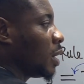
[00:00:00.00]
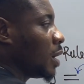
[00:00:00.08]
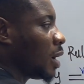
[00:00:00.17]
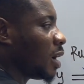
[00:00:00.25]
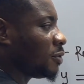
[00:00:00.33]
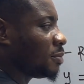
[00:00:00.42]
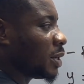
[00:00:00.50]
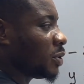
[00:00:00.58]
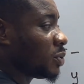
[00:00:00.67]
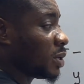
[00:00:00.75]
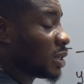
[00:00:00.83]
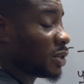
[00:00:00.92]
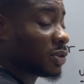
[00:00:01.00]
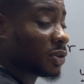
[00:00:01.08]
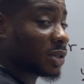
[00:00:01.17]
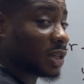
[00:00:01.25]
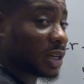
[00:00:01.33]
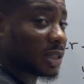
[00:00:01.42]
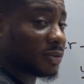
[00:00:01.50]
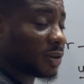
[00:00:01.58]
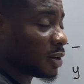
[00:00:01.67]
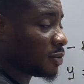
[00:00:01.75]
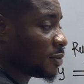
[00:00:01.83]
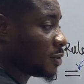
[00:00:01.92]
half minus 1 gives us negative
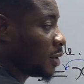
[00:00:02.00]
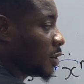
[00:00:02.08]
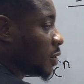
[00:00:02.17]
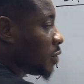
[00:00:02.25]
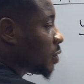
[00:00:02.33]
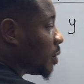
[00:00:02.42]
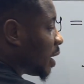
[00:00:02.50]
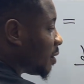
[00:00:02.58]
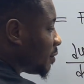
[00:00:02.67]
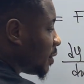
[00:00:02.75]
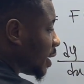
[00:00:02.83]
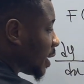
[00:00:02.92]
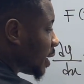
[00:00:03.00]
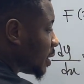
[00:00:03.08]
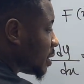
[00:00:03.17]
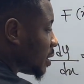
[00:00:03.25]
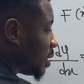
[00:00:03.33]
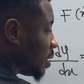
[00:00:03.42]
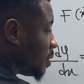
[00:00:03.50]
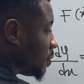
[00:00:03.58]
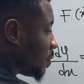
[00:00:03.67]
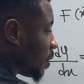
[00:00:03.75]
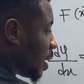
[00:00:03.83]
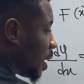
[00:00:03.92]
half. So we have negative
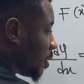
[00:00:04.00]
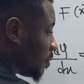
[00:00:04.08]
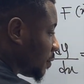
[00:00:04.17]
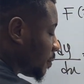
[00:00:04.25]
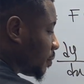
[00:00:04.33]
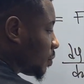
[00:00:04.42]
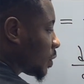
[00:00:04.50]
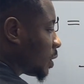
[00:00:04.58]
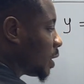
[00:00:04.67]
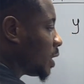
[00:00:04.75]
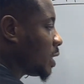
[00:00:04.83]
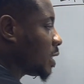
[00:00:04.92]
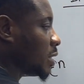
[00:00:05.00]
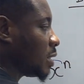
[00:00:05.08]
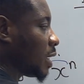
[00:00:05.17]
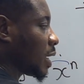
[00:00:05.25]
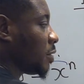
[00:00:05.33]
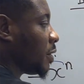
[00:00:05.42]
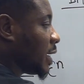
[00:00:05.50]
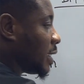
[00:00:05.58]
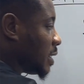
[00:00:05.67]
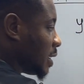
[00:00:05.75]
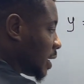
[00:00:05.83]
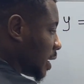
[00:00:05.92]
half. In indices, I can write
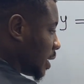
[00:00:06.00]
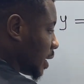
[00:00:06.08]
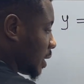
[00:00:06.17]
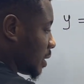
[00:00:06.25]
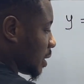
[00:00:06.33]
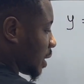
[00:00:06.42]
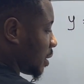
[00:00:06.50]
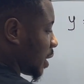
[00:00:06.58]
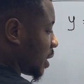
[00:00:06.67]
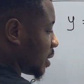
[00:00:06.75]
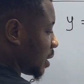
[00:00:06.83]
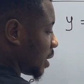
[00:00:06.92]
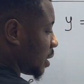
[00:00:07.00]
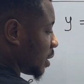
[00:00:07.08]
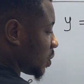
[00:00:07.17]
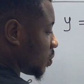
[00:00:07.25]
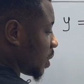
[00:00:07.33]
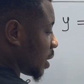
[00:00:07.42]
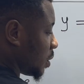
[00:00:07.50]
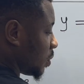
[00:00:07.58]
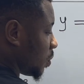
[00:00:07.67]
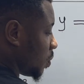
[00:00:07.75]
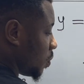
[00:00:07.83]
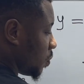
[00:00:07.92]
this again as 1
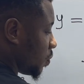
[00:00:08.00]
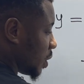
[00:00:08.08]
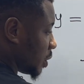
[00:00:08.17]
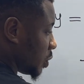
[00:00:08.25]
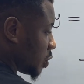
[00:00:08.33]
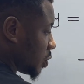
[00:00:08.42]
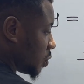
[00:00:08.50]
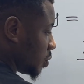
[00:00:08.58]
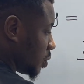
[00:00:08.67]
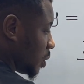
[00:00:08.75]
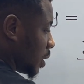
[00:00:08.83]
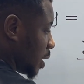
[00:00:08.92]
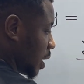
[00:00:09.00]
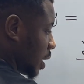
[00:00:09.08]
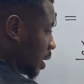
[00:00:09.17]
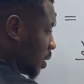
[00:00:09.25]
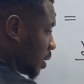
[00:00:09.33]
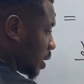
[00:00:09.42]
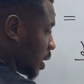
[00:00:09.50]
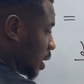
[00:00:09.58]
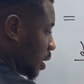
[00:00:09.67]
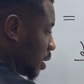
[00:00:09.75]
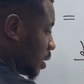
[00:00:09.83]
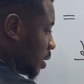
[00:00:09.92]
over 2,
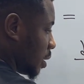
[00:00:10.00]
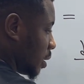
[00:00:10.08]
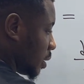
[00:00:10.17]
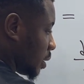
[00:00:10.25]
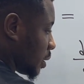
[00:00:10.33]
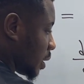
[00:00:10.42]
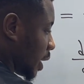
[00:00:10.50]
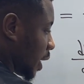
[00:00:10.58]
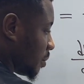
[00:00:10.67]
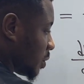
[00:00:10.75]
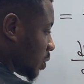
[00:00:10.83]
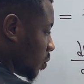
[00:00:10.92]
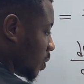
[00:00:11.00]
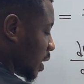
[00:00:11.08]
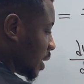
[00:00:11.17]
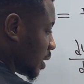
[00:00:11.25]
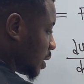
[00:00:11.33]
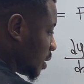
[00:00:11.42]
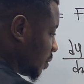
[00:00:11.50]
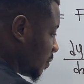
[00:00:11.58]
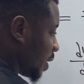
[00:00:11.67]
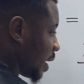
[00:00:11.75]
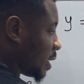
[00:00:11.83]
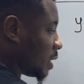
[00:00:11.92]
okay, times 1
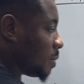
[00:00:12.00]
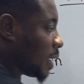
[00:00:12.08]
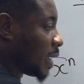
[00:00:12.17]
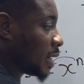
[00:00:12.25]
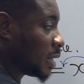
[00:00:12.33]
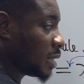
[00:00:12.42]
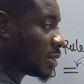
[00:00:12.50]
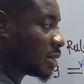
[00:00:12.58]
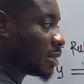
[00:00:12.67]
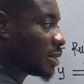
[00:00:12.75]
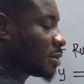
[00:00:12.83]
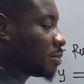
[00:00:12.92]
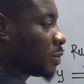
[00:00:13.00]
divided by, in indices,